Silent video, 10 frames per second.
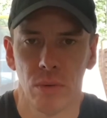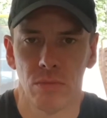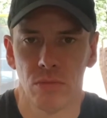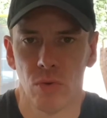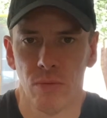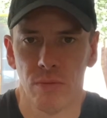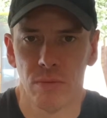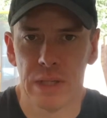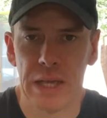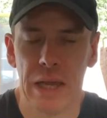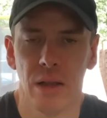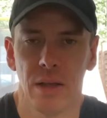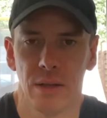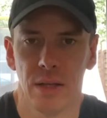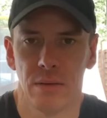sort of get
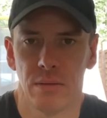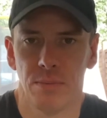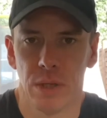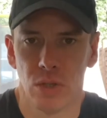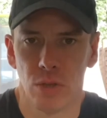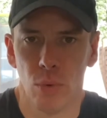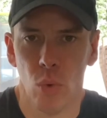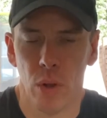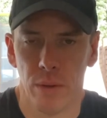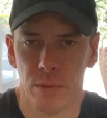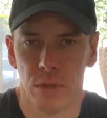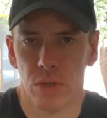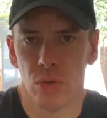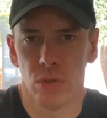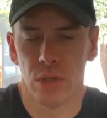it a bit smaller, because the
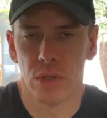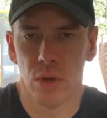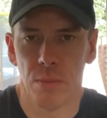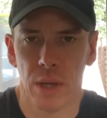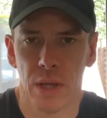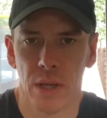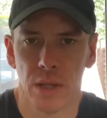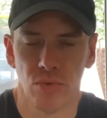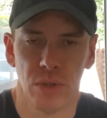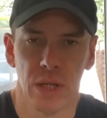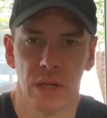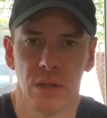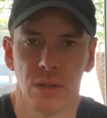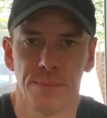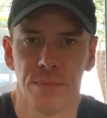notch is so big, it's
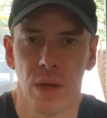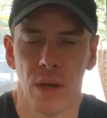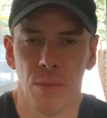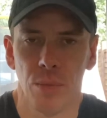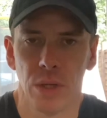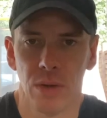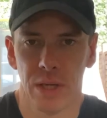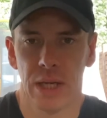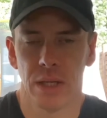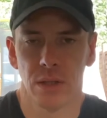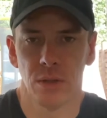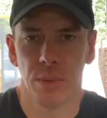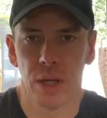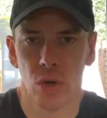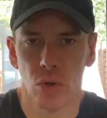ridiculous. We don't need such a
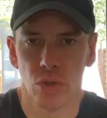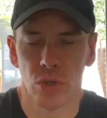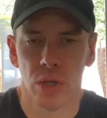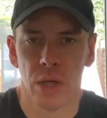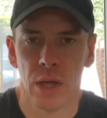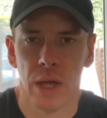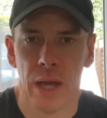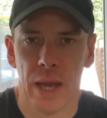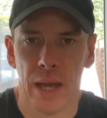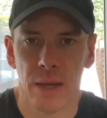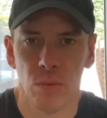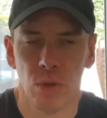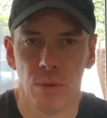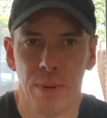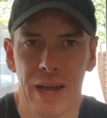big notch, and when
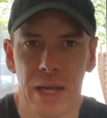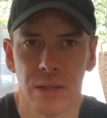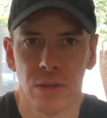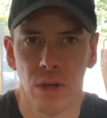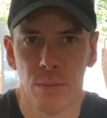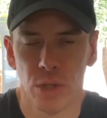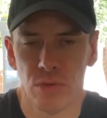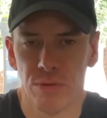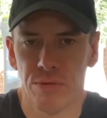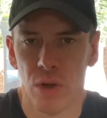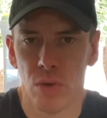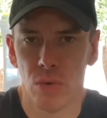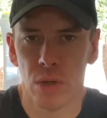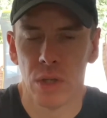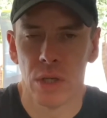you're paying so much for a
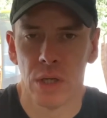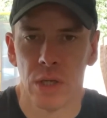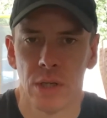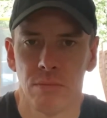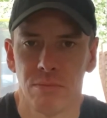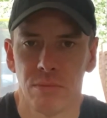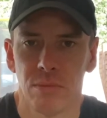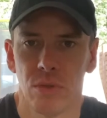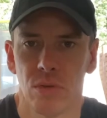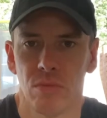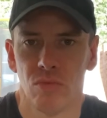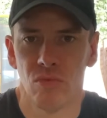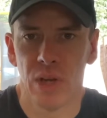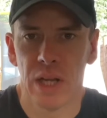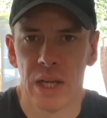phone,
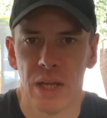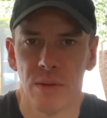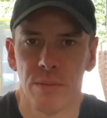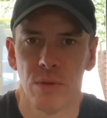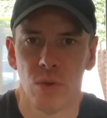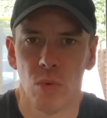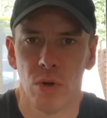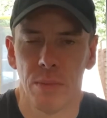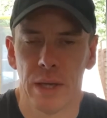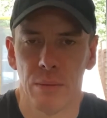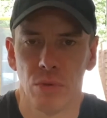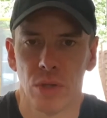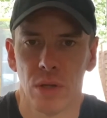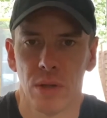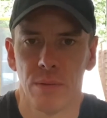really you want to be able
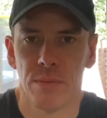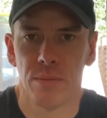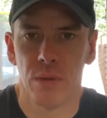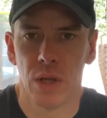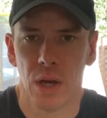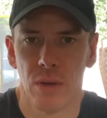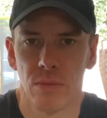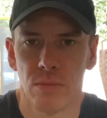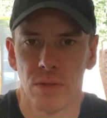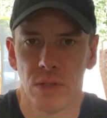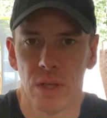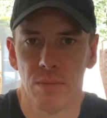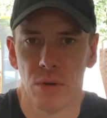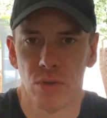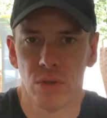to, see
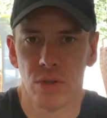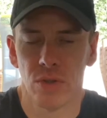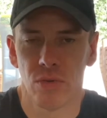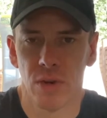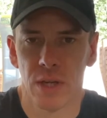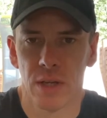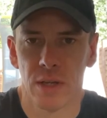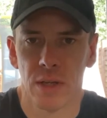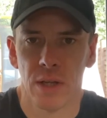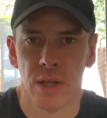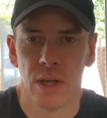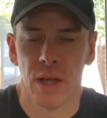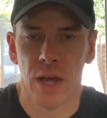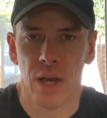most of the screen and